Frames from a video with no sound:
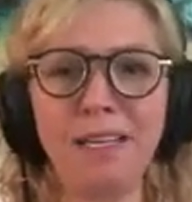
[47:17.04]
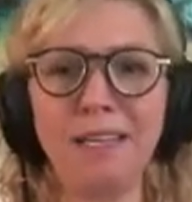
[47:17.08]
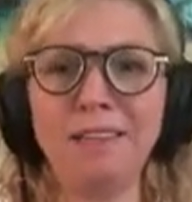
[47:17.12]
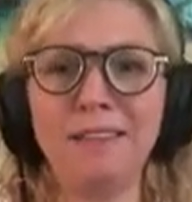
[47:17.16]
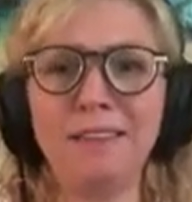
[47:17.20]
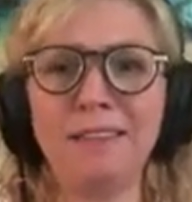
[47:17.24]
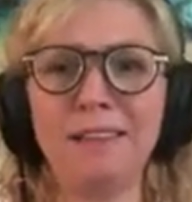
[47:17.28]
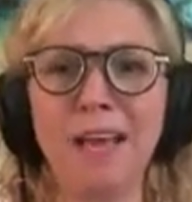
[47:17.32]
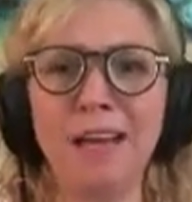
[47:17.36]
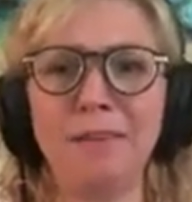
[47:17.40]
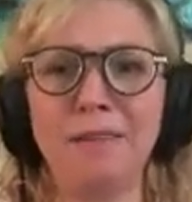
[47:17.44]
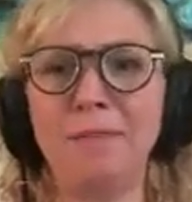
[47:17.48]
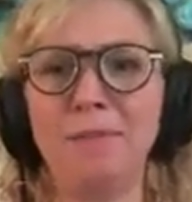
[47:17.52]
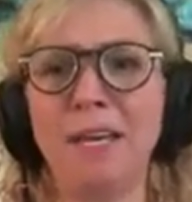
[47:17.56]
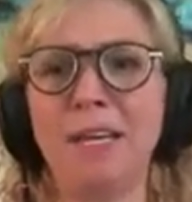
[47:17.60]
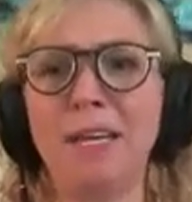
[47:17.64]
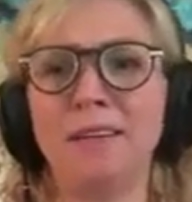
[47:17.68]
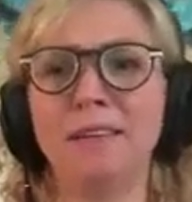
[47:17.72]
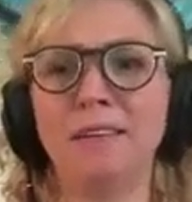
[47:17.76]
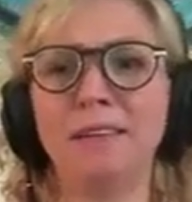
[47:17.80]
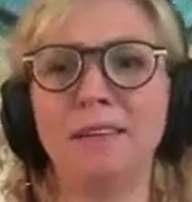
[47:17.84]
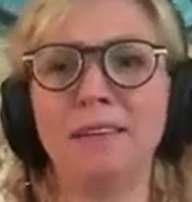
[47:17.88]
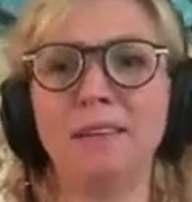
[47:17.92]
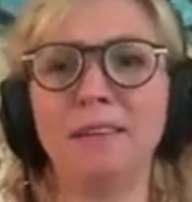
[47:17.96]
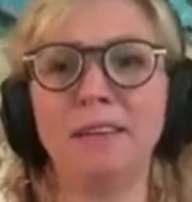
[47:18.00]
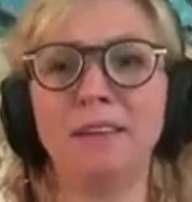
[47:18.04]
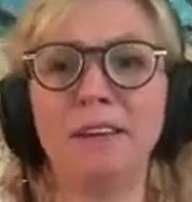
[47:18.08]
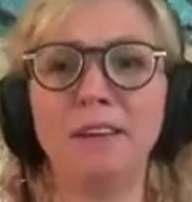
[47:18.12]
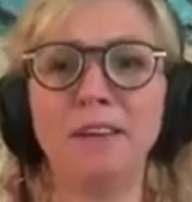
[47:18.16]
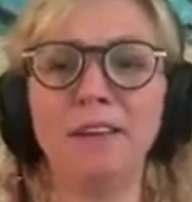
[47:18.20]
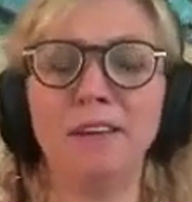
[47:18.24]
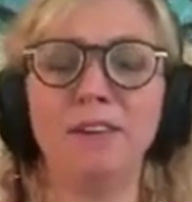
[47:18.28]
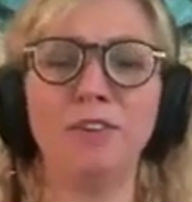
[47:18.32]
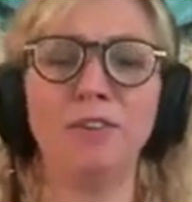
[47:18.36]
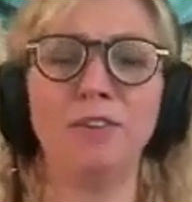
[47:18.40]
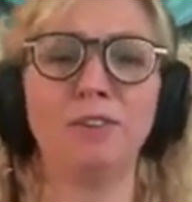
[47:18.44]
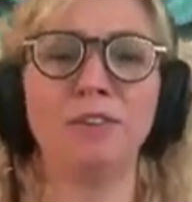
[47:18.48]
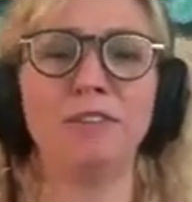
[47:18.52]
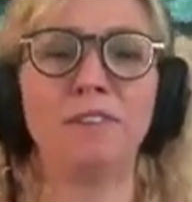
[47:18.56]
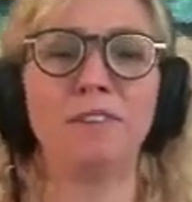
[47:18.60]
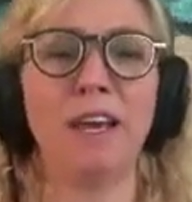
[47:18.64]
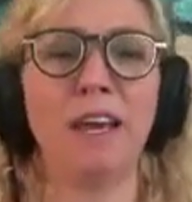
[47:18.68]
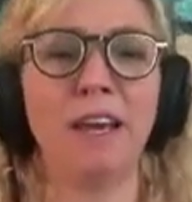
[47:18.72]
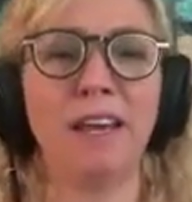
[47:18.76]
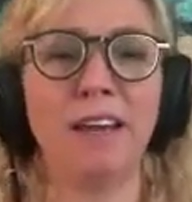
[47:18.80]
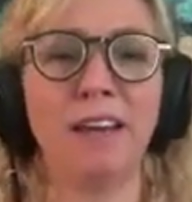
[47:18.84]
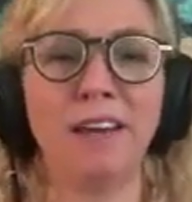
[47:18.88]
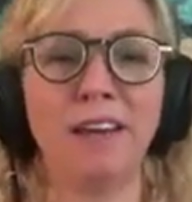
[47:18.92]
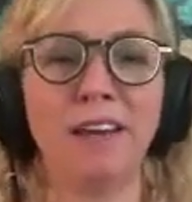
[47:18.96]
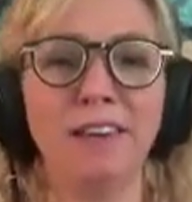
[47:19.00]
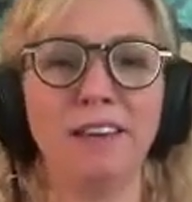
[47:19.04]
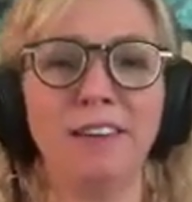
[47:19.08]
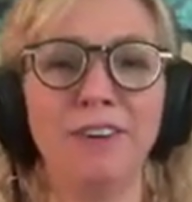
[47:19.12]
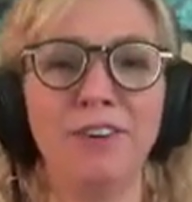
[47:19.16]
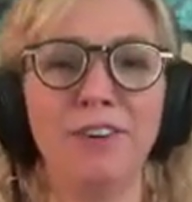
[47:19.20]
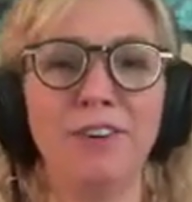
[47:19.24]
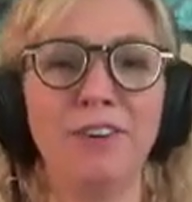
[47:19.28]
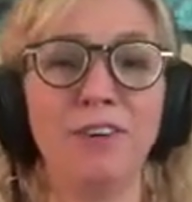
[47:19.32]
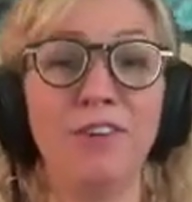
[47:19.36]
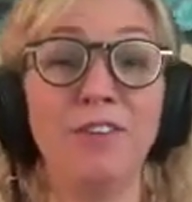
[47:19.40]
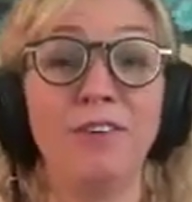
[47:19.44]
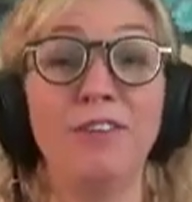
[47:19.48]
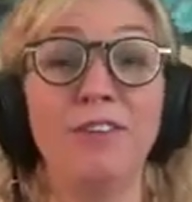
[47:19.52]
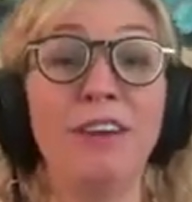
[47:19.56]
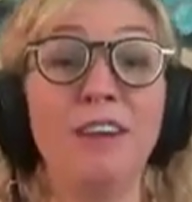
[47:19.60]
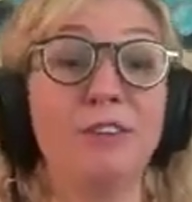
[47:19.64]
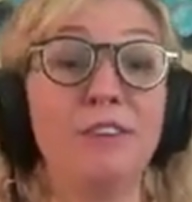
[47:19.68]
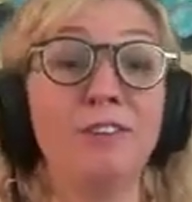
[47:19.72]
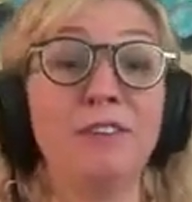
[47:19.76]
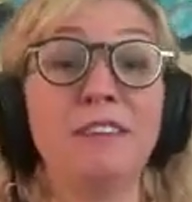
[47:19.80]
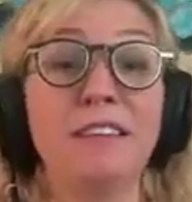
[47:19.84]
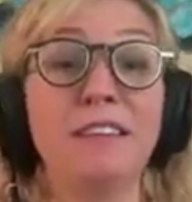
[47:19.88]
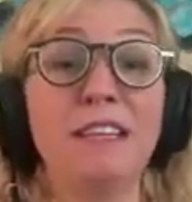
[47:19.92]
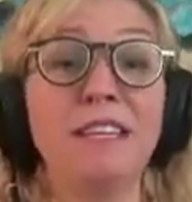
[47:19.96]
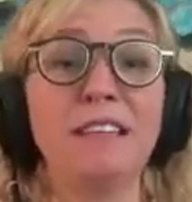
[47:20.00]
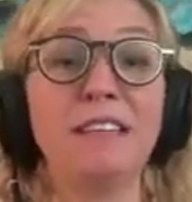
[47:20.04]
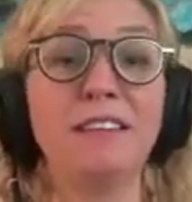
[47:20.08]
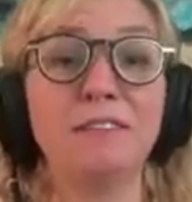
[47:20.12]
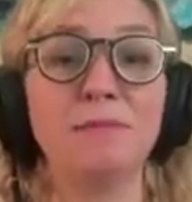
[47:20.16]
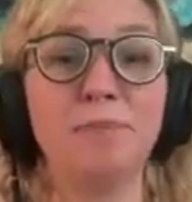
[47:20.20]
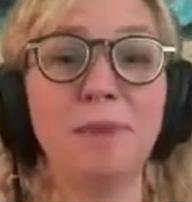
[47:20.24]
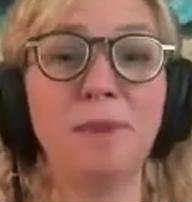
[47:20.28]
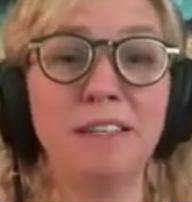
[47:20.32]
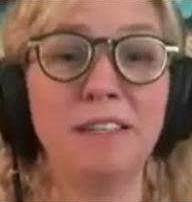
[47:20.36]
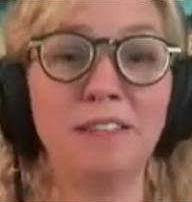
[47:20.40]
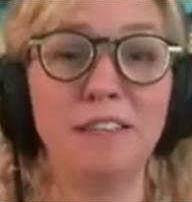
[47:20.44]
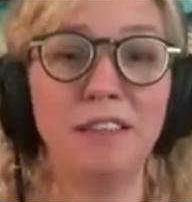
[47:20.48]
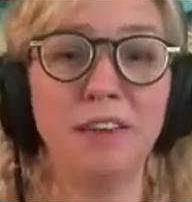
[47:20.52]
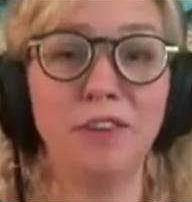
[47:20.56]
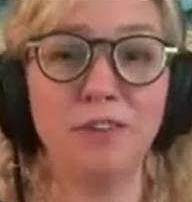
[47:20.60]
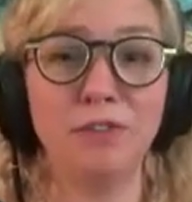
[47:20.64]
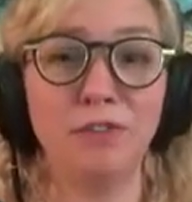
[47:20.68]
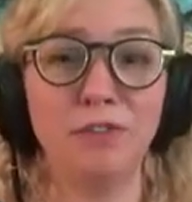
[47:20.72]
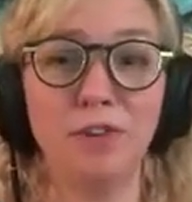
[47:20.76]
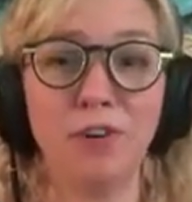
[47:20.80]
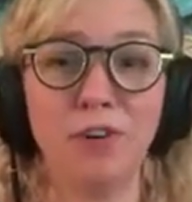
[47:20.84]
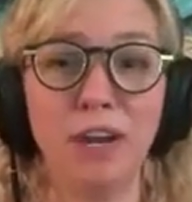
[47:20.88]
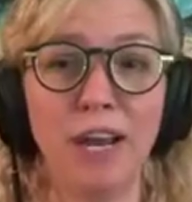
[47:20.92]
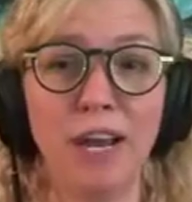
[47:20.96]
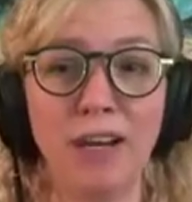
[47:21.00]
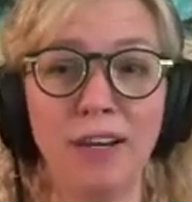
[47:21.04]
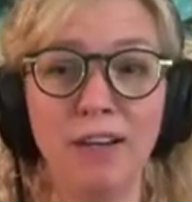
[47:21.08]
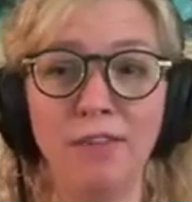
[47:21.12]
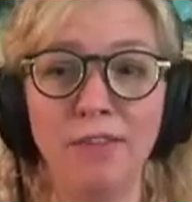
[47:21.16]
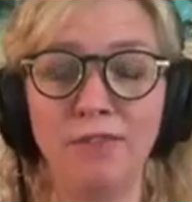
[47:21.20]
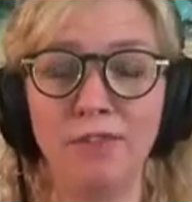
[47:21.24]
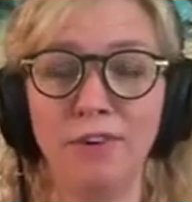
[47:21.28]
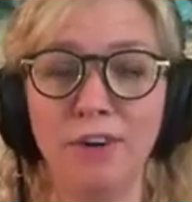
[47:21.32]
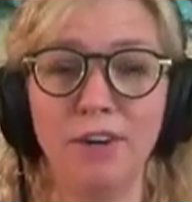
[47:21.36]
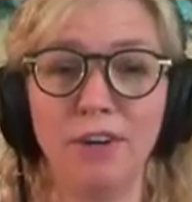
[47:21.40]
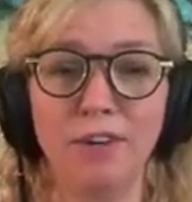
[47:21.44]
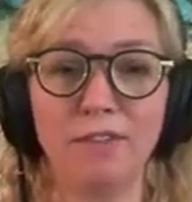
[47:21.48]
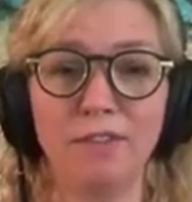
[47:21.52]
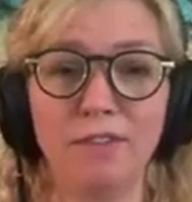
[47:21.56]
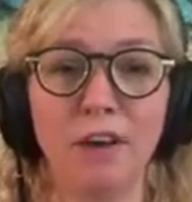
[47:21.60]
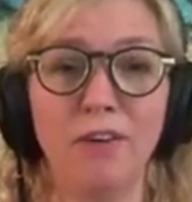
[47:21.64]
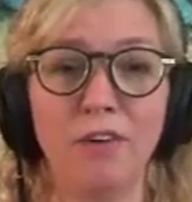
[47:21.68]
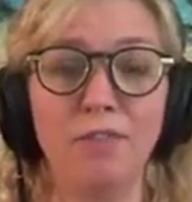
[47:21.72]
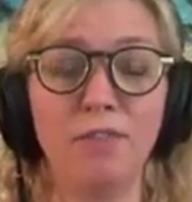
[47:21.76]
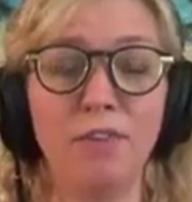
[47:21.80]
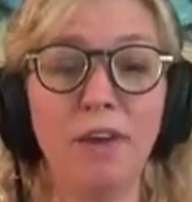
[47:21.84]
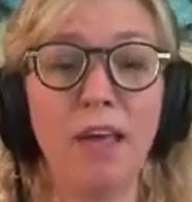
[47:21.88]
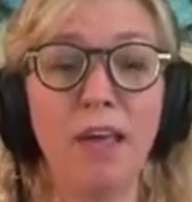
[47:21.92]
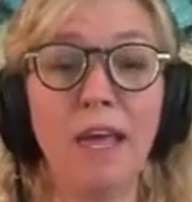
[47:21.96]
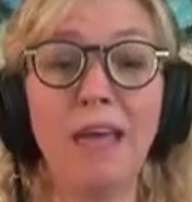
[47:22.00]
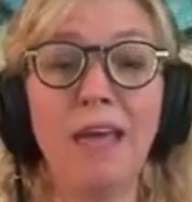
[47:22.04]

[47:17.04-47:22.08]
segment, you'll say, now sit in the space that you've created for yourself.